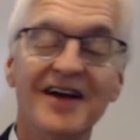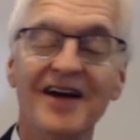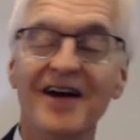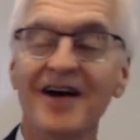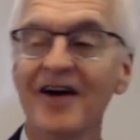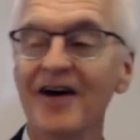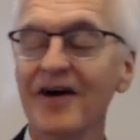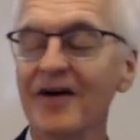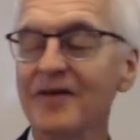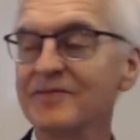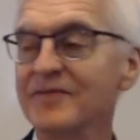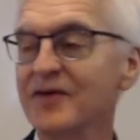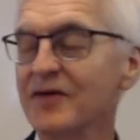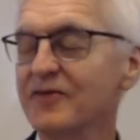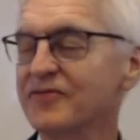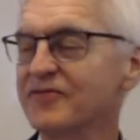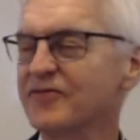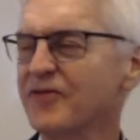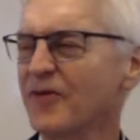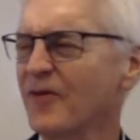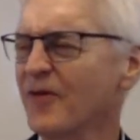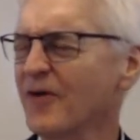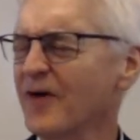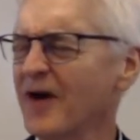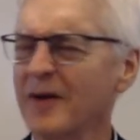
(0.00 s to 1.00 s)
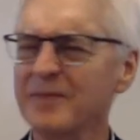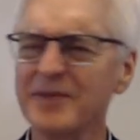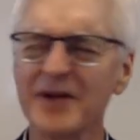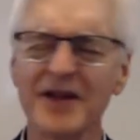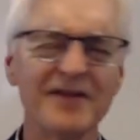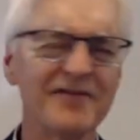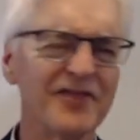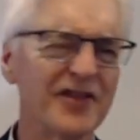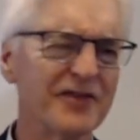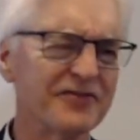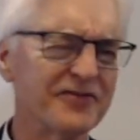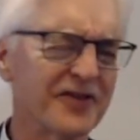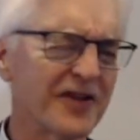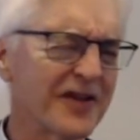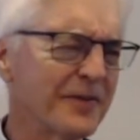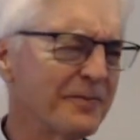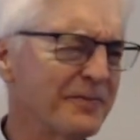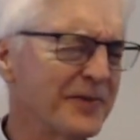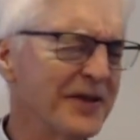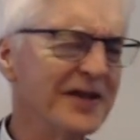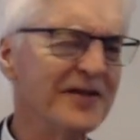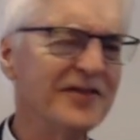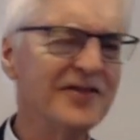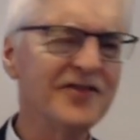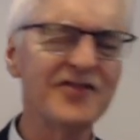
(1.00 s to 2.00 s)
um, for, I believe, the
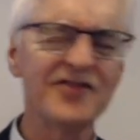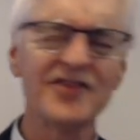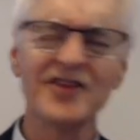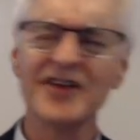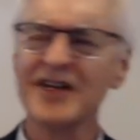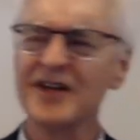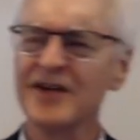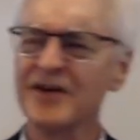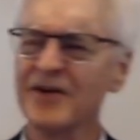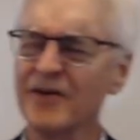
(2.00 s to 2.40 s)
Philippians,